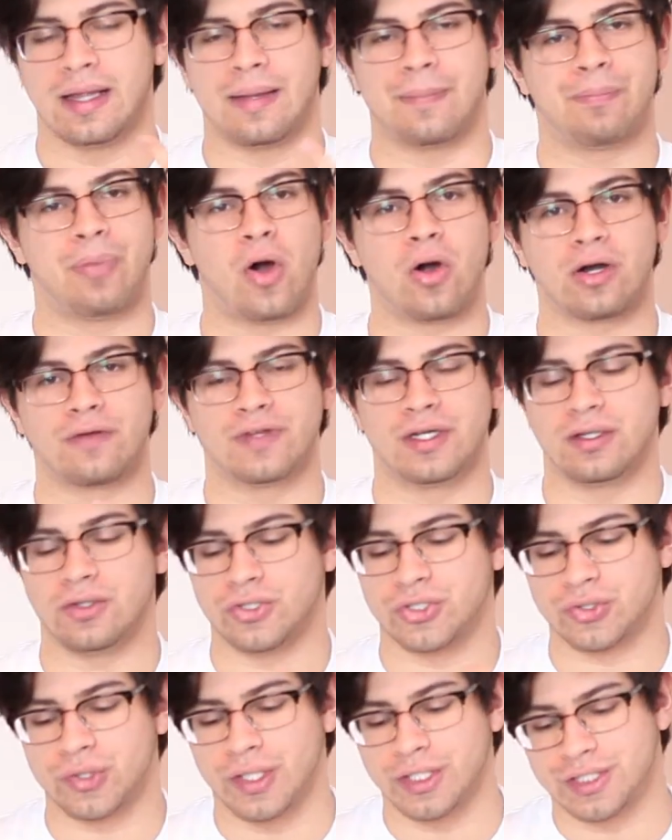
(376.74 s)
Part of the
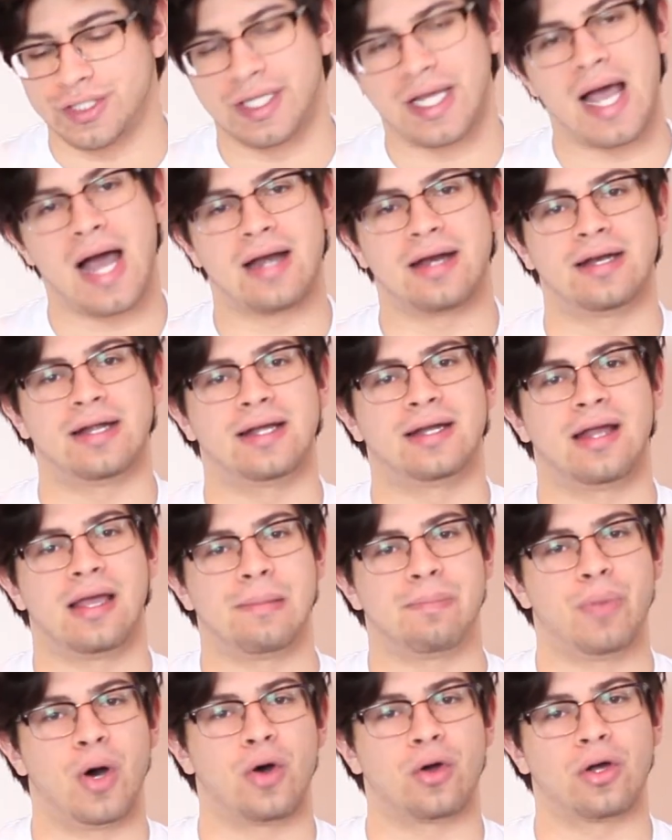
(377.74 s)
illustration, they added in
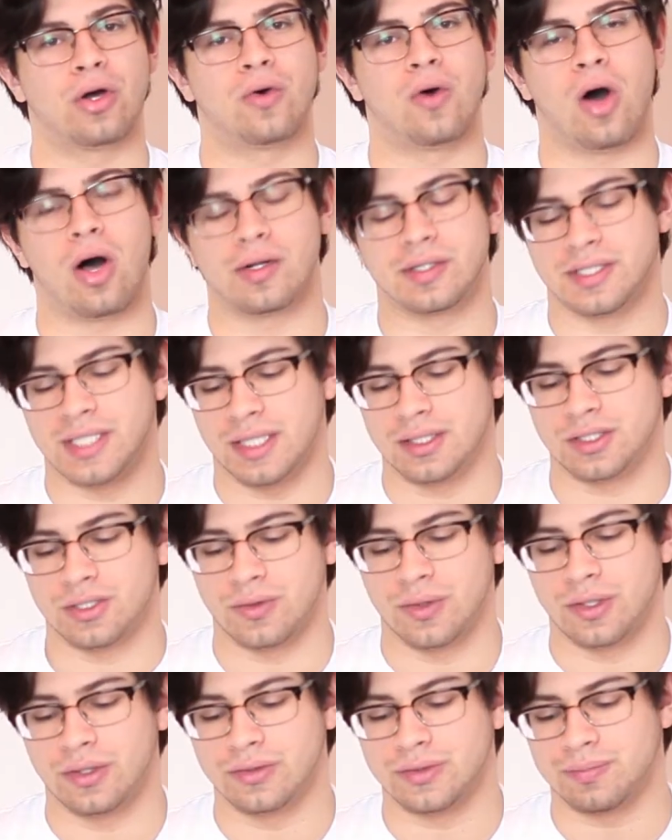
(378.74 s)
a BOGO on
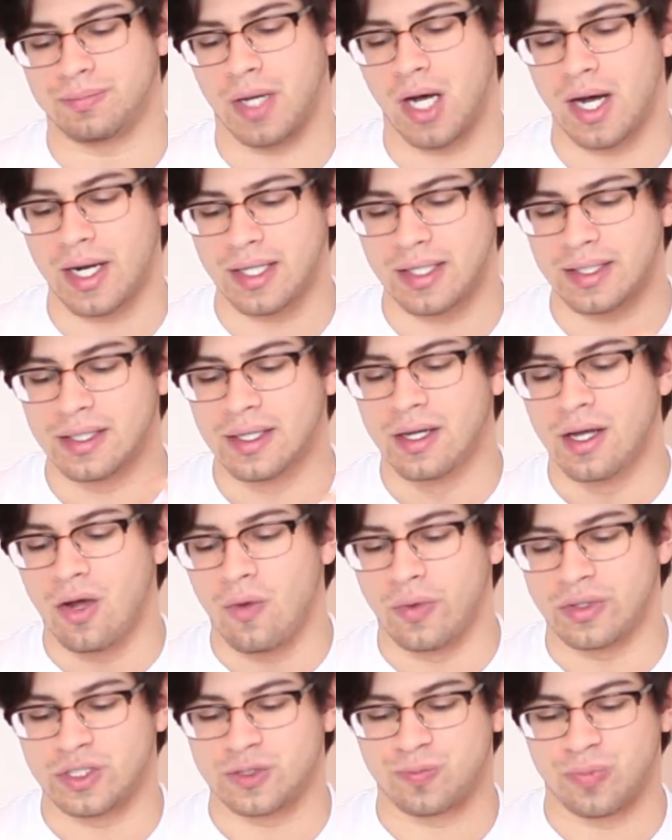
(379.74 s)
Tetsuo's body,
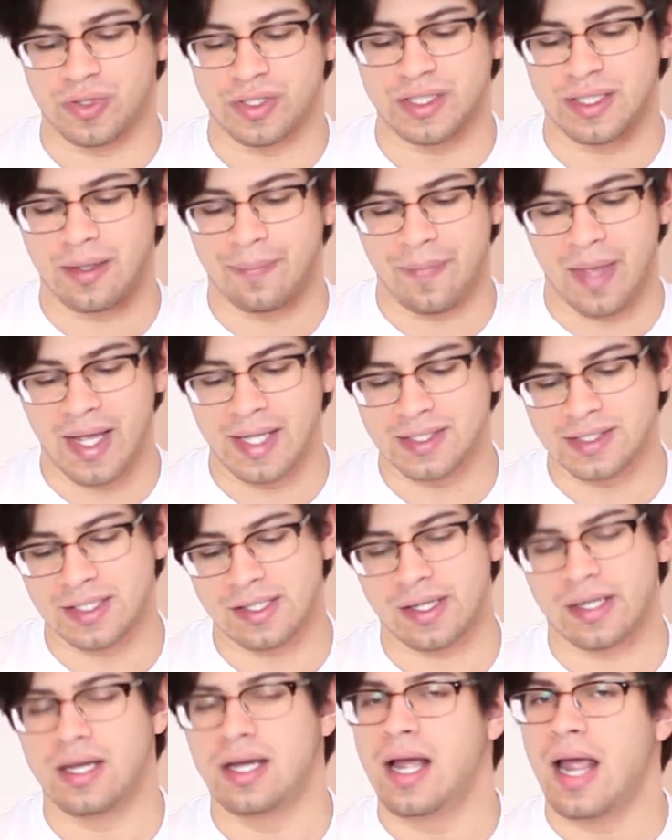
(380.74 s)
which is pretty
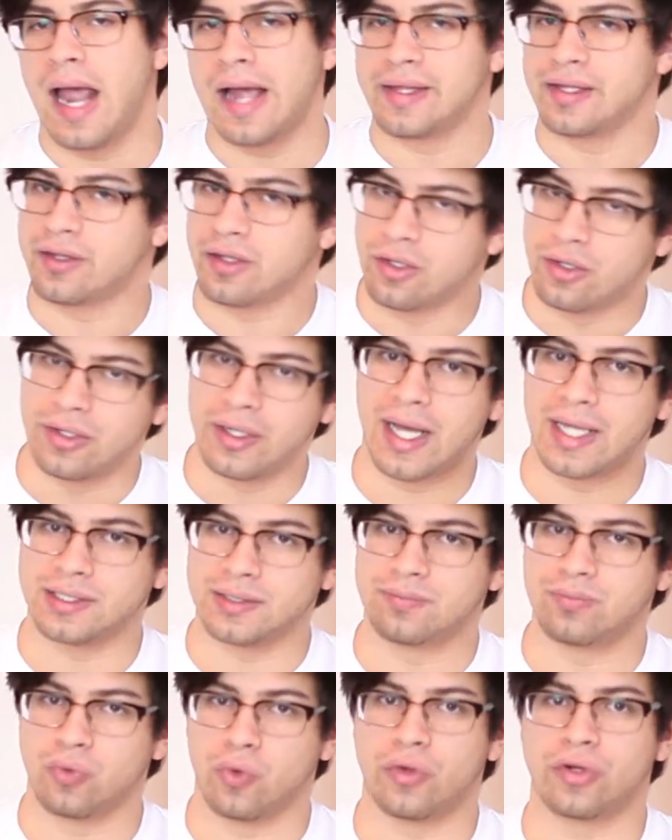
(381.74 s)
amazing. And then the hood has
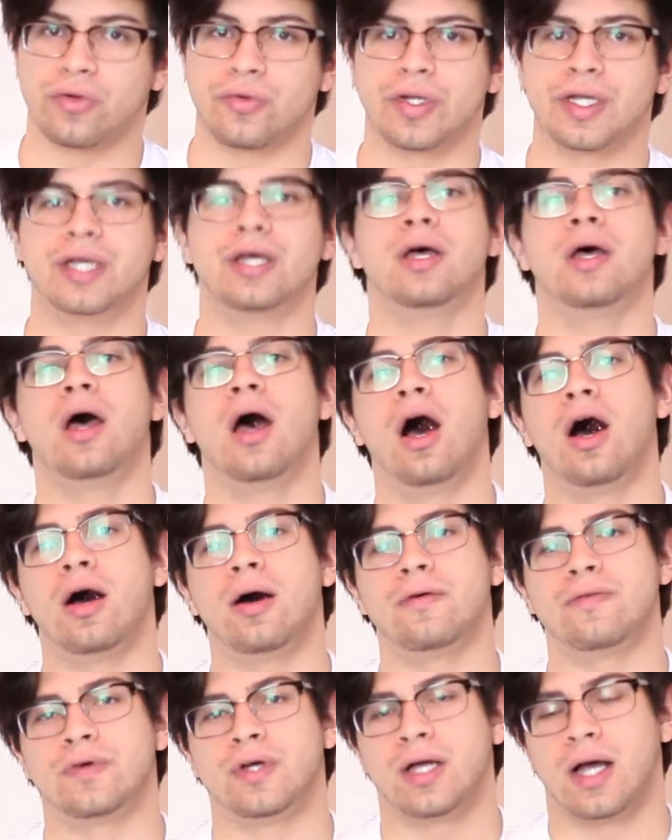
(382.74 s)
embroidery
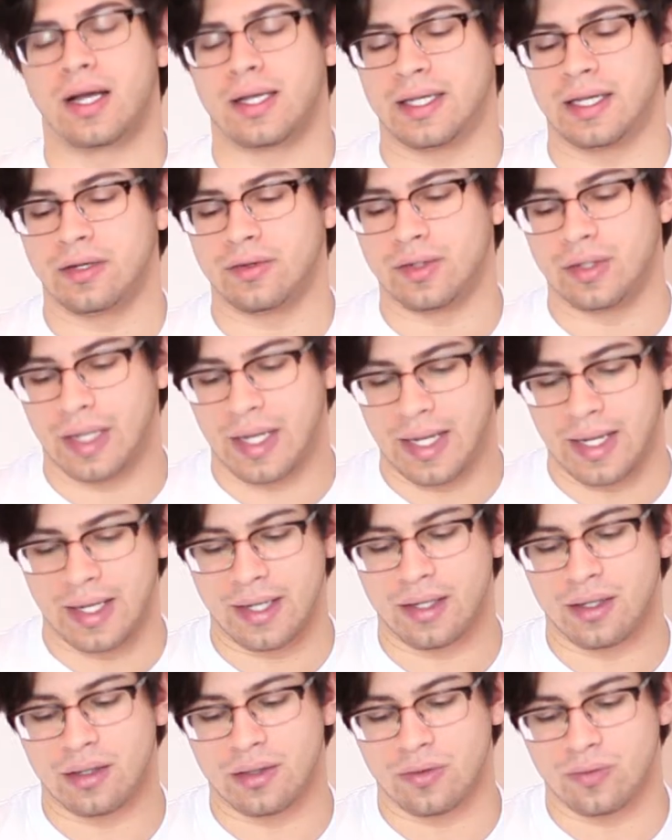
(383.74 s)
of Akira
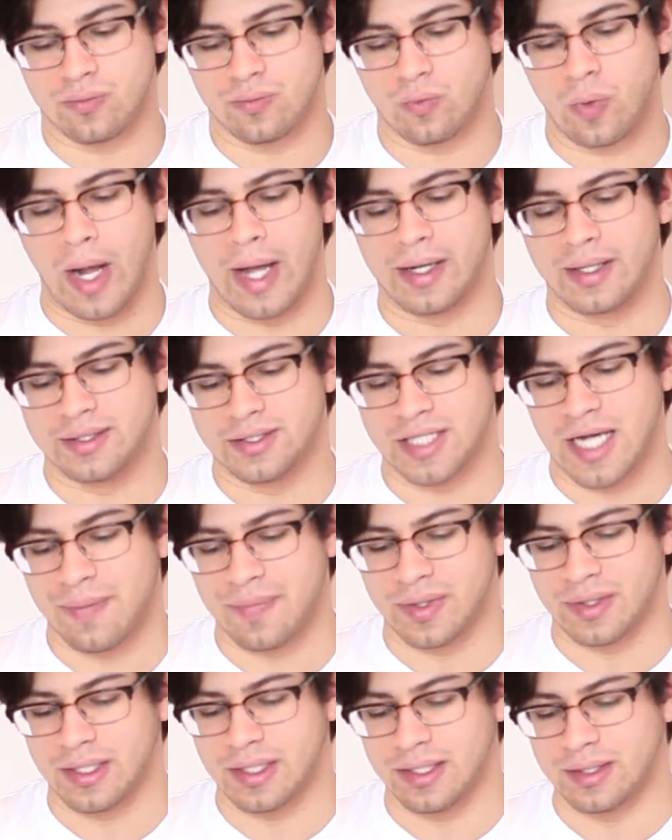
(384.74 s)
in red
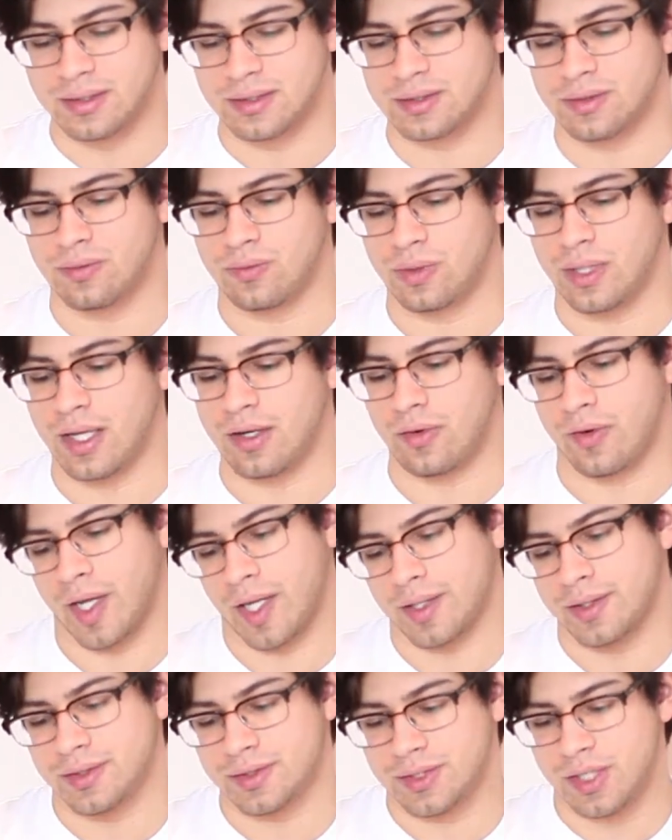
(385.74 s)
Japanese lettering.
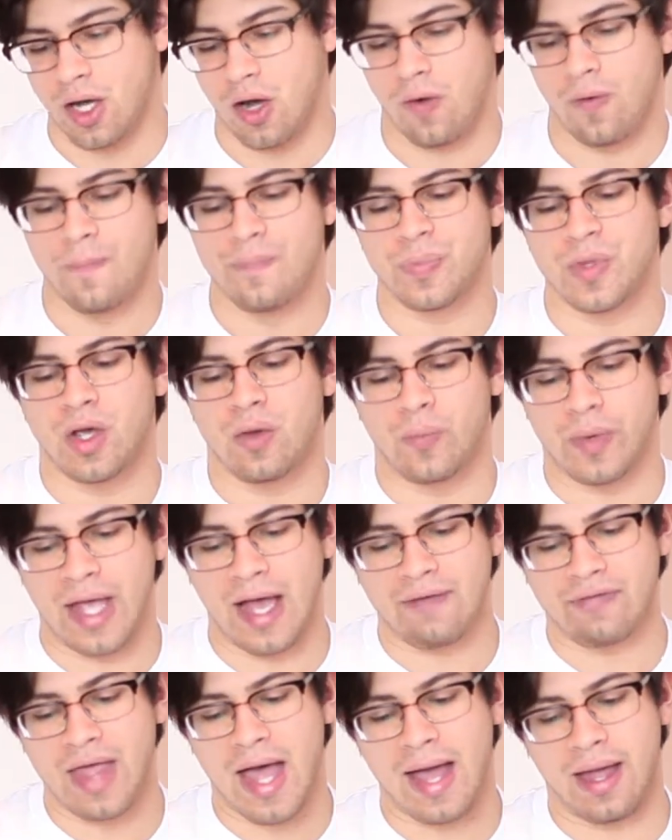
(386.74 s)
So, we
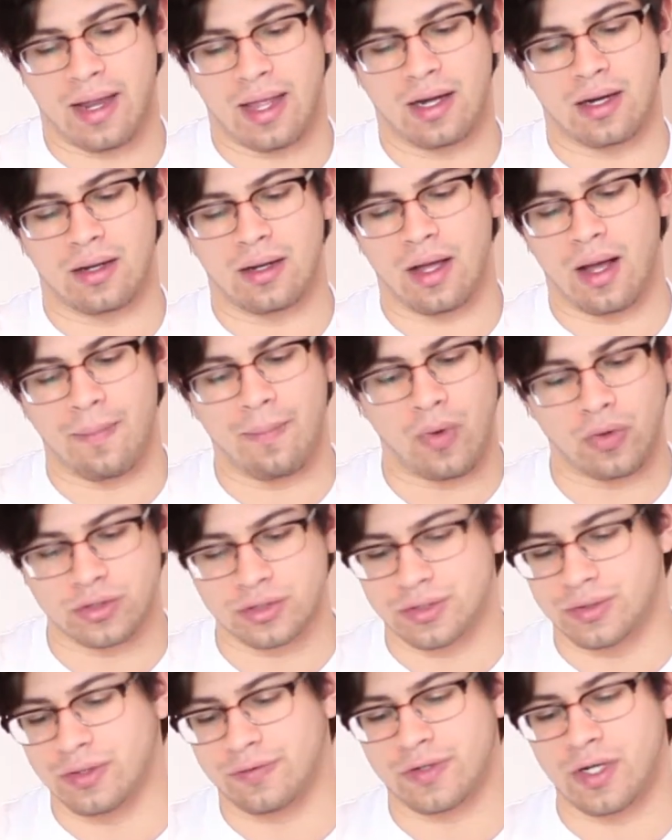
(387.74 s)
have that in a
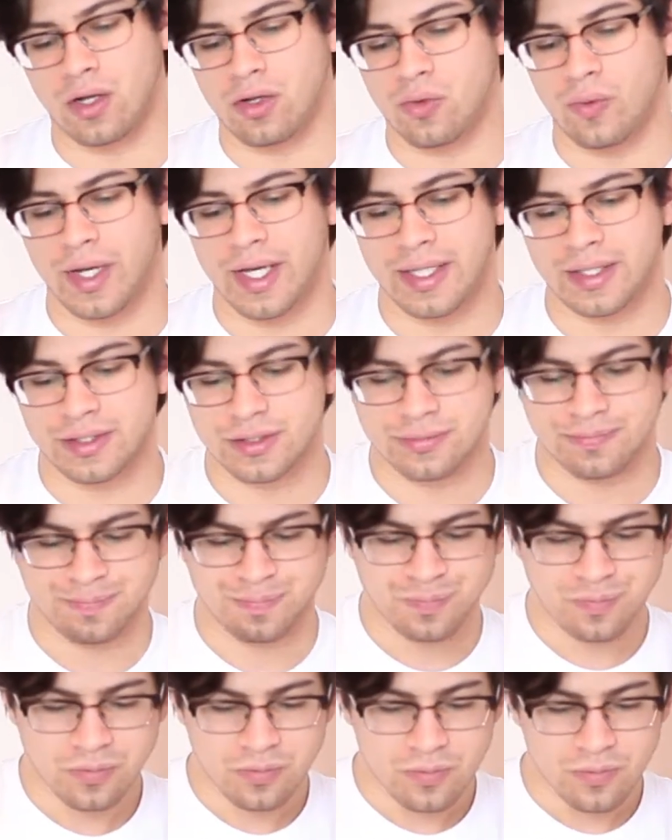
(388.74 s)
multitude of colorways.
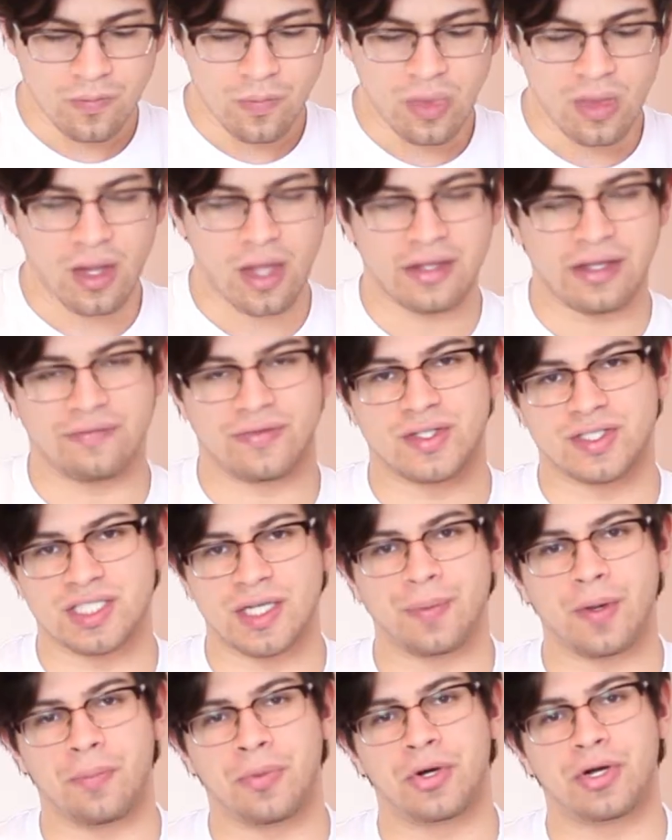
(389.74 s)
You have the
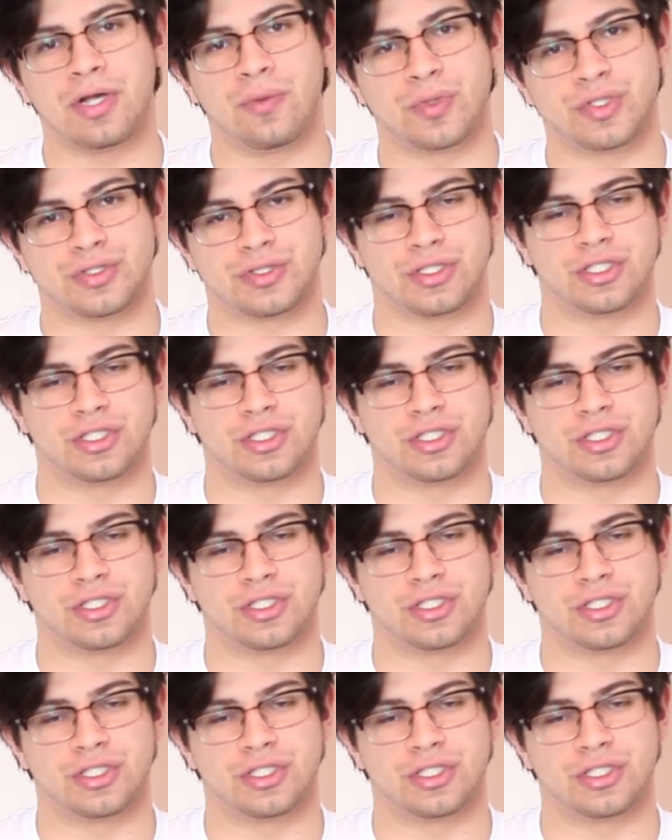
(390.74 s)
zip-up hoodie, which is